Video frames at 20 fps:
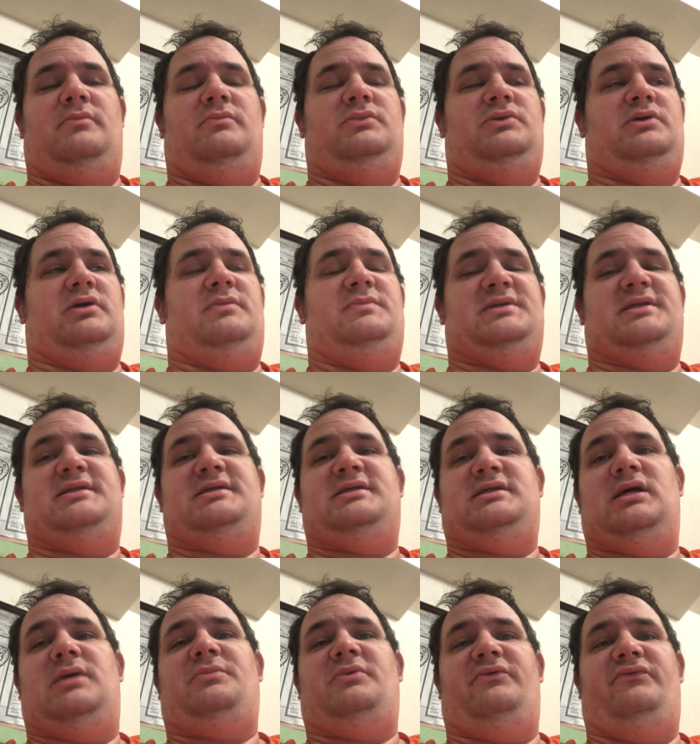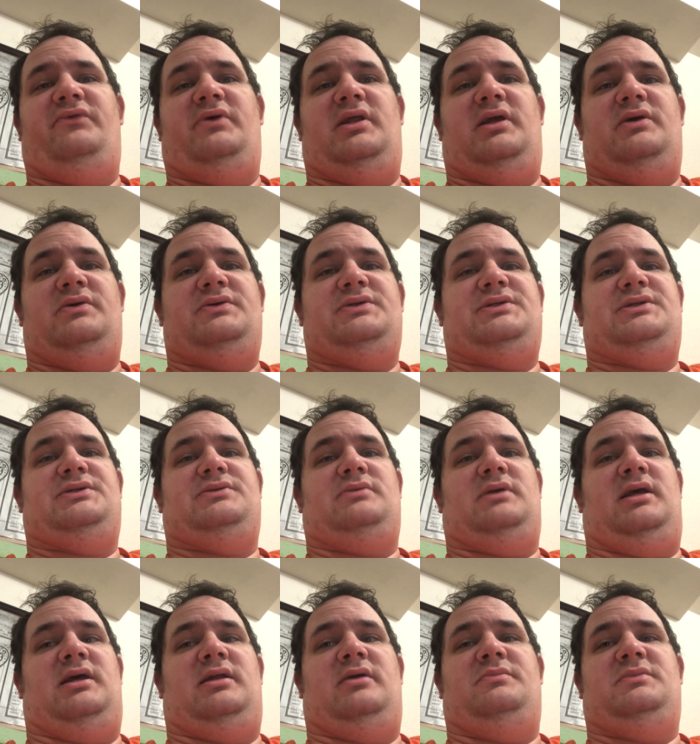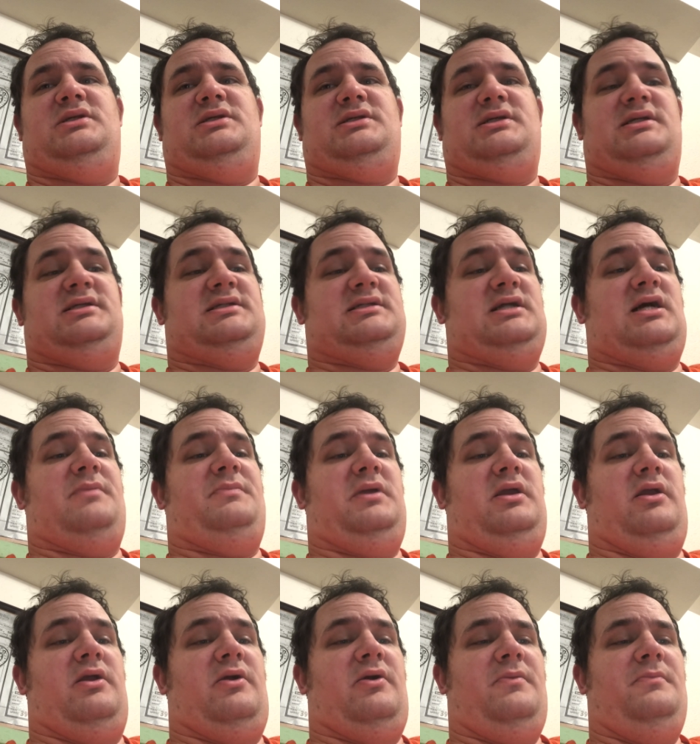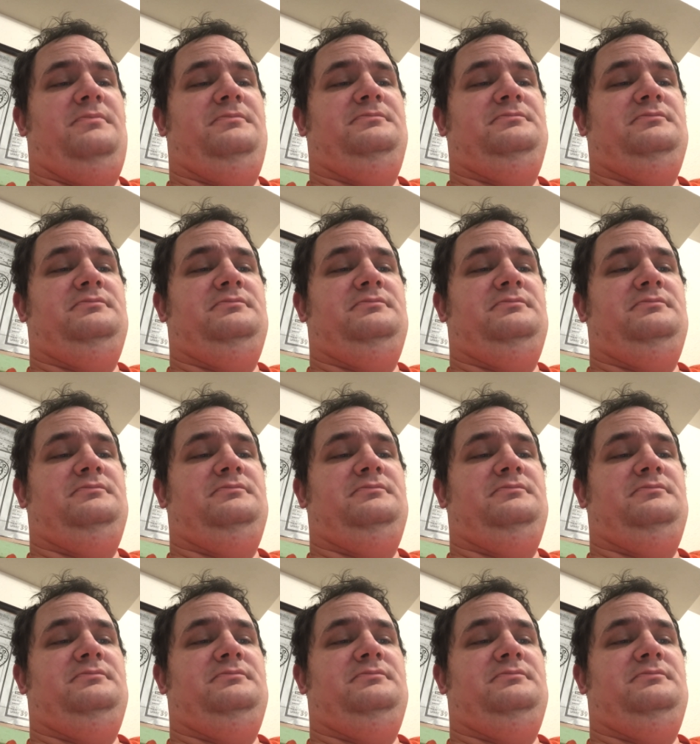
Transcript: dreams in separate videos, and I'm just going to stop here.